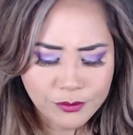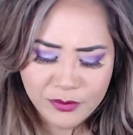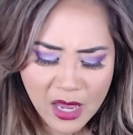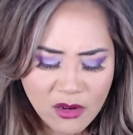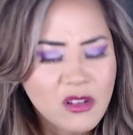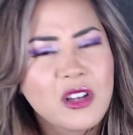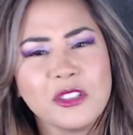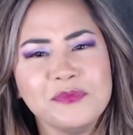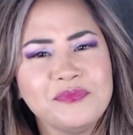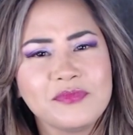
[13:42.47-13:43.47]
don't know.
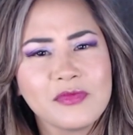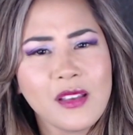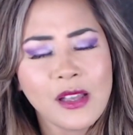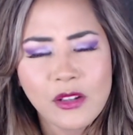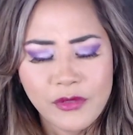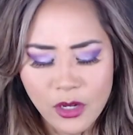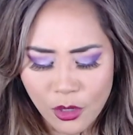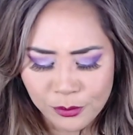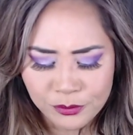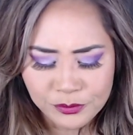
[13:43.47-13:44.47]
I don't even
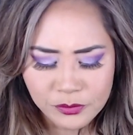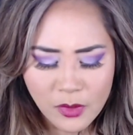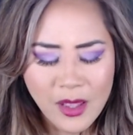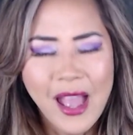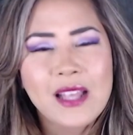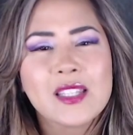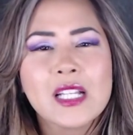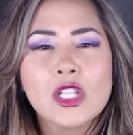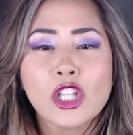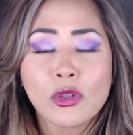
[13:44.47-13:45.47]
know. Has like
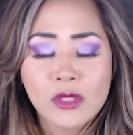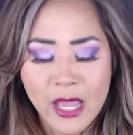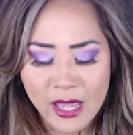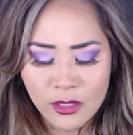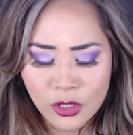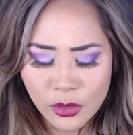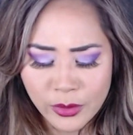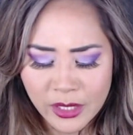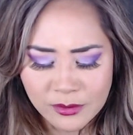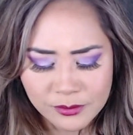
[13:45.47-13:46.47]
a little tang to
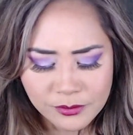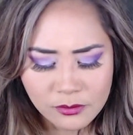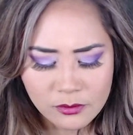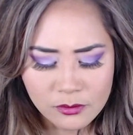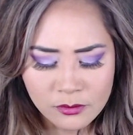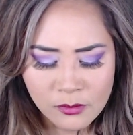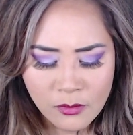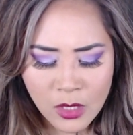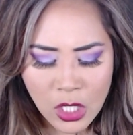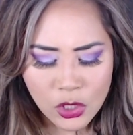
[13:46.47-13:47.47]
it.
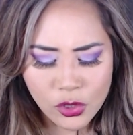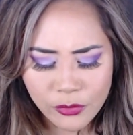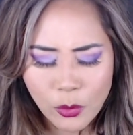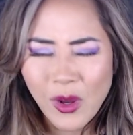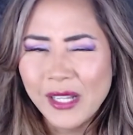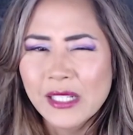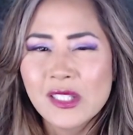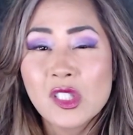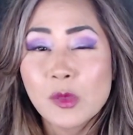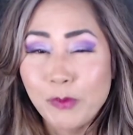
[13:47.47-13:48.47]
So if you're wanting a
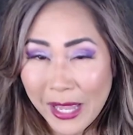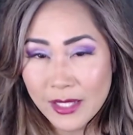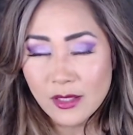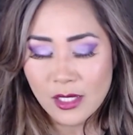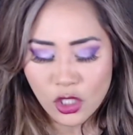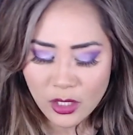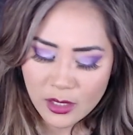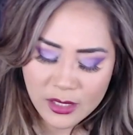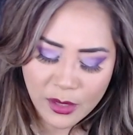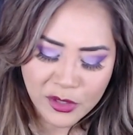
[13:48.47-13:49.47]
spicy
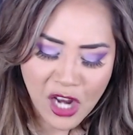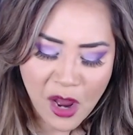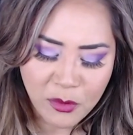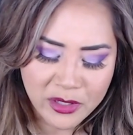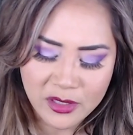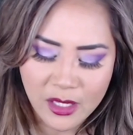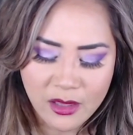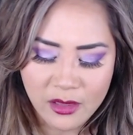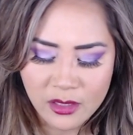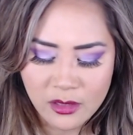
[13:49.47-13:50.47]
chicken sandwich, I wouldn't say
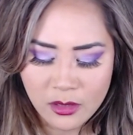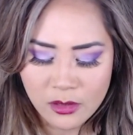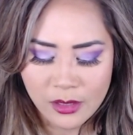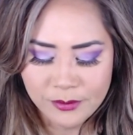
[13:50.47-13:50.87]
that this is